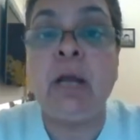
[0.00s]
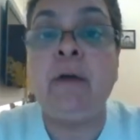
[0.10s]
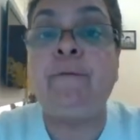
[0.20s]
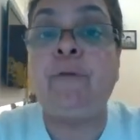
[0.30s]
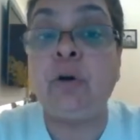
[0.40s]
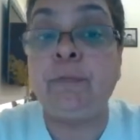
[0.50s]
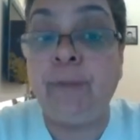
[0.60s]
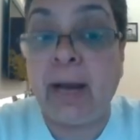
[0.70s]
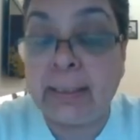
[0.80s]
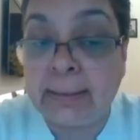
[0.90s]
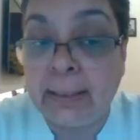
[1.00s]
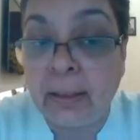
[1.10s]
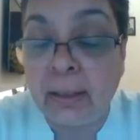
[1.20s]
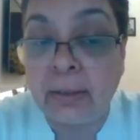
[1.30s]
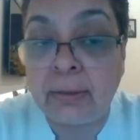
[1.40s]
For
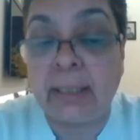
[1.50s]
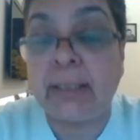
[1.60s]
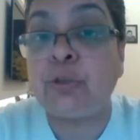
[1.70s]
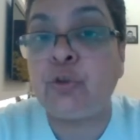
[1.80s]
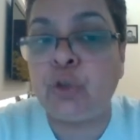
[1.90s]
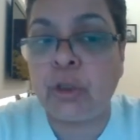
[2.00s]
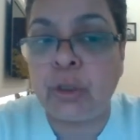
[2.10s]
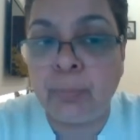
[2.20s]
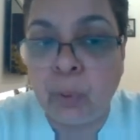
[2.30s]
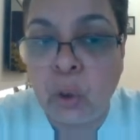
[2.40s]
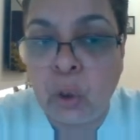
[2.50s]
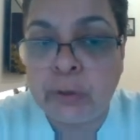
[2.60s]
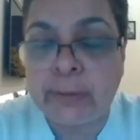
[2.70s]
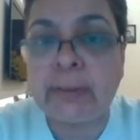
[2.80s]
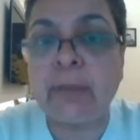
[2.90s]
varicella, that is
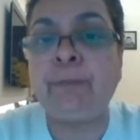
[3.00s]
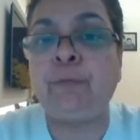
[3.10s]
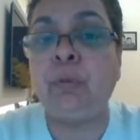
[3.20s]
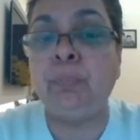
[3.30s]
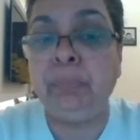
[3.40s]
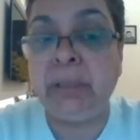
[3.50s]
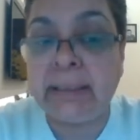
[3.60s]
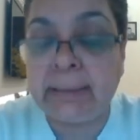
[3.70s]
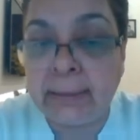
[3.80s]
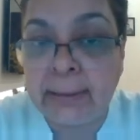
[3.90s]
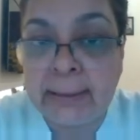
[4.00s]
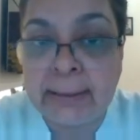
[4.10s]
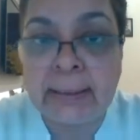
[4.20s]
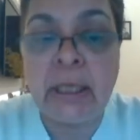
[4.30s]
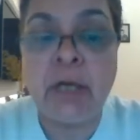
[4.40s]
chickenpox, for
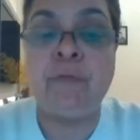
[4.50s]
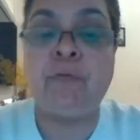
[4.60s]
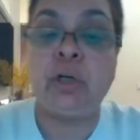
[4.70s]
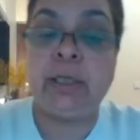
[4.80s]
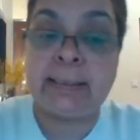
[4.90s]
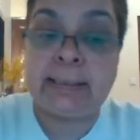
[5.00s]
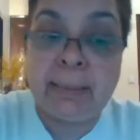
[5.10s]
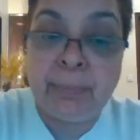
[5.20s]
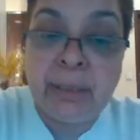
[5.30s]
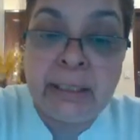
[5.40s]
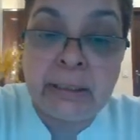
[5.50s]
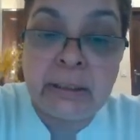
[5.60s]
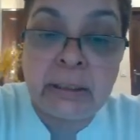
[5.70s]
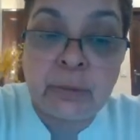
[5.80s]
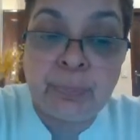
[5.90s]
measles, for disseminated
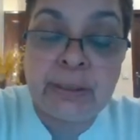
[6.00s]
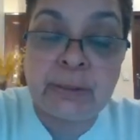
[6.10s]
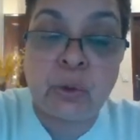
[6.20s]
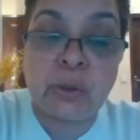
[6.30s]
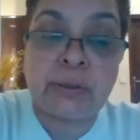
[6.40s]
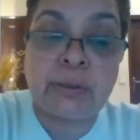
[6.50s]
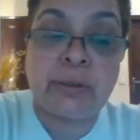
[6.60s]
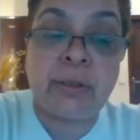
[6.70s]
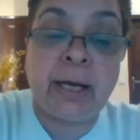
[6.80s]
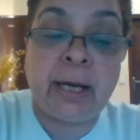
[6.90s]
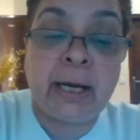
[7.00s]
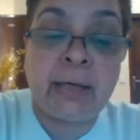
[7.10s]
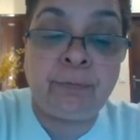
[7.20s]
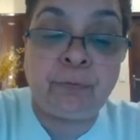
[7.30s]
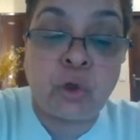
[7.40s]
herpes zoster,
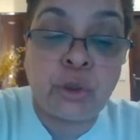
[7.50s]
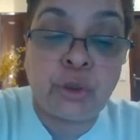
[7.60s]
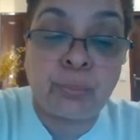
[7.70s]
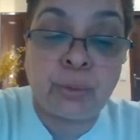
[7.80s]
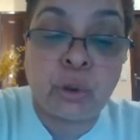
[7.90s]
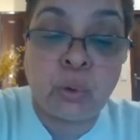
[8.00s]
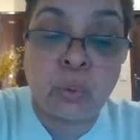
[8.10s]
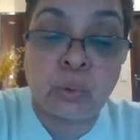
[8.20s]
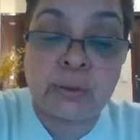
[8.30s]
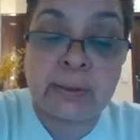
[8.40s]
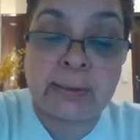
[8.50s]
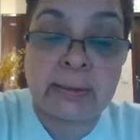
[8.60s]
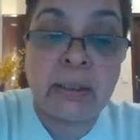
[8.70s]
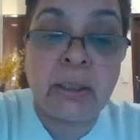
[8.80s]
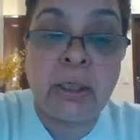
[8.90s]
and for tuberculosis.
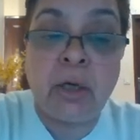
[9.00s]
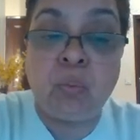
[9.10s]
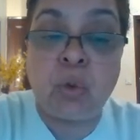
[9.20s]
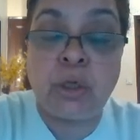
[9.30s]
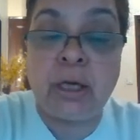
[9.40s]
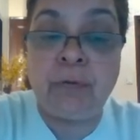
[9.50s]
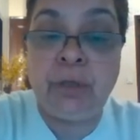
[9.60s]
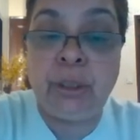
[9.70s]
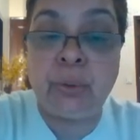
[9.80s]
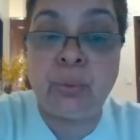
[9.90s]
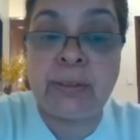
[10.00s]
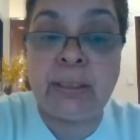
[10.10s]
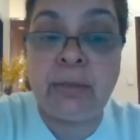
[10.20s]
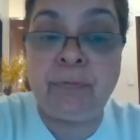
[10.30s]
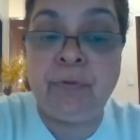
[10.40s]
What are we
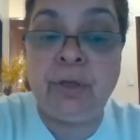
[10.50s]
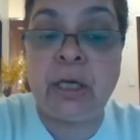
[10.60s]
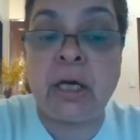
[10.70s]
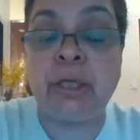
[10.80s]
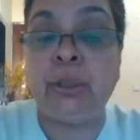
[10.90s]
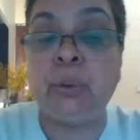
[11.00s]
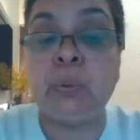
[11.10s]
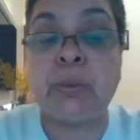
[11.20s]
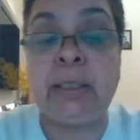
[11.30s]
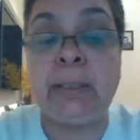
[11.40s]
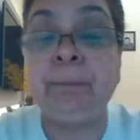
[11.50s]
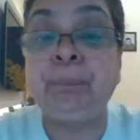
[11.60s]
using? We are using